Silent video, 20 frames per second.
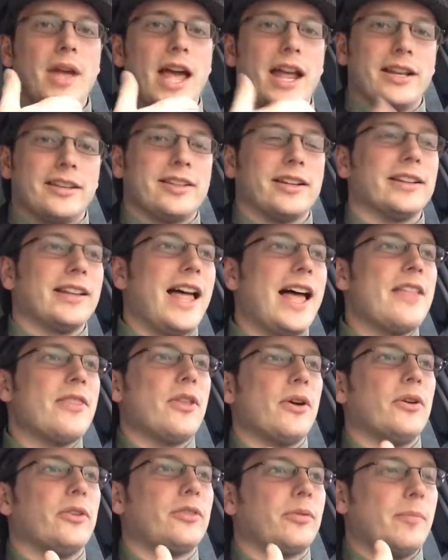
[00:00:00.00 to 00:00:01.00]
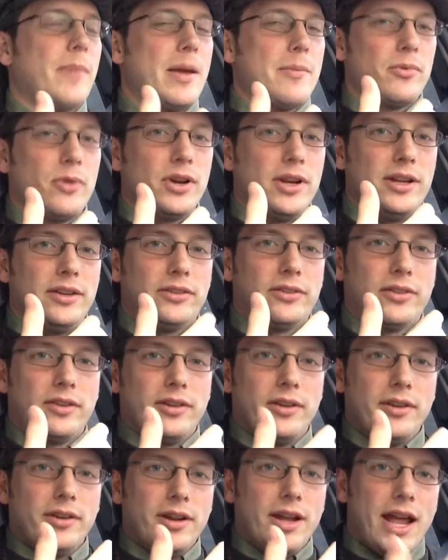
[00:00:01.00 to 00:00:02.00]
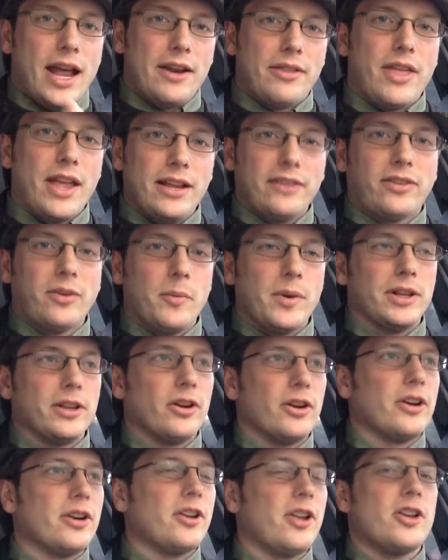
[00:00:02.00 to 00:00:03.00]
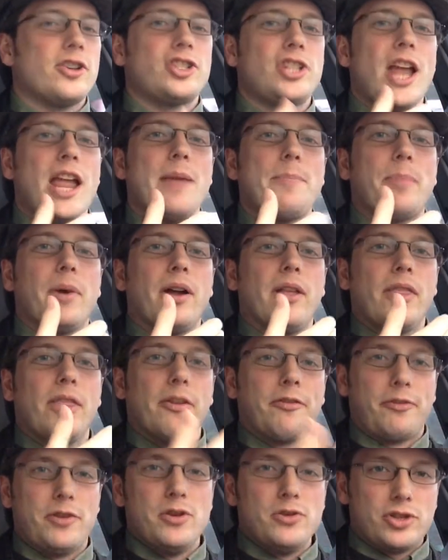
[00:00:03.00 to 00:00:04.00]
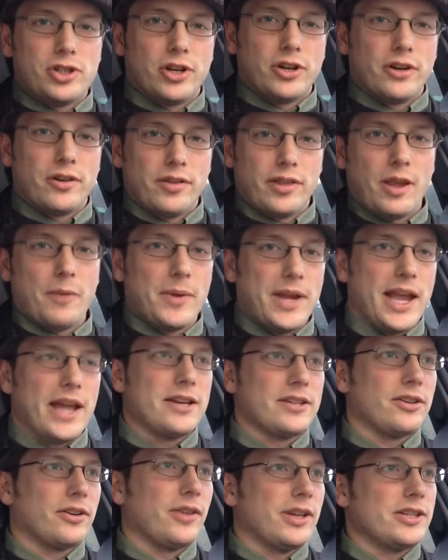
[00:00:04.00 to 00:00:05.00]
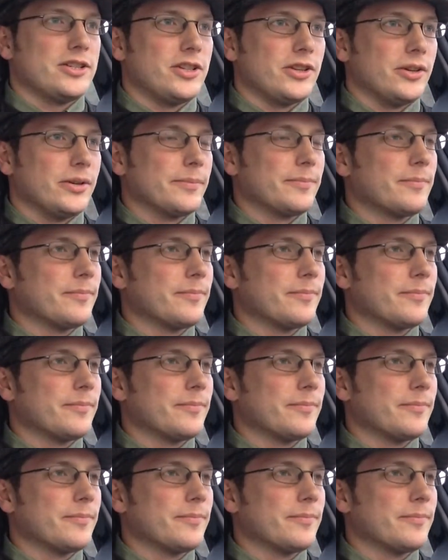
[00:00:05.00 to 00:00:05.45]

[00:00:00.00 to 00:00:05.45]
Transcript: and to let those memories and things that we learned shape the future that we enter into.